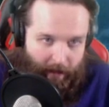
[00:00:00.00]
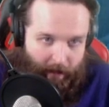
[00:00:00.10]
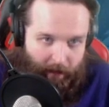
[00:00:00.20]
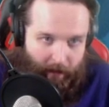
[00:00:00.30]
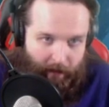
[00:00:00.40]
and,
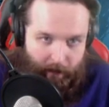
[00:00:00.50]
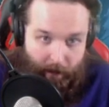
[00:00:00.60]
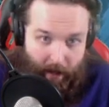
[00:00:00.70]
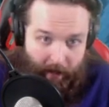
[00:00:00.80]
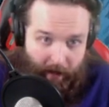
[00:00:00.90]
and
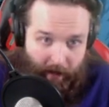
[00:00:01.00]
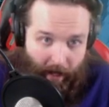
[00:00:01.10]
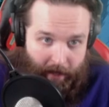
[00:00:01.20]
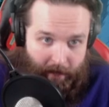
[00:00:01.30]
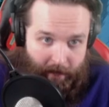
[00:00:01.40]
melee
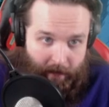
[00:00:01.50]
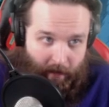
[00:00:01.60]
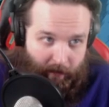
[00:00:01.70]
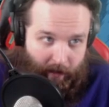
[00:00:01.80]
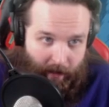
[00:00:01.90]
classes,
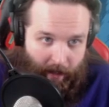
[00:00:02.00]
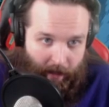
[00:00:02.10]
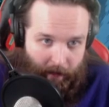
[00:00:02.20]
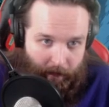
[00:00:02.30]
stuff like that.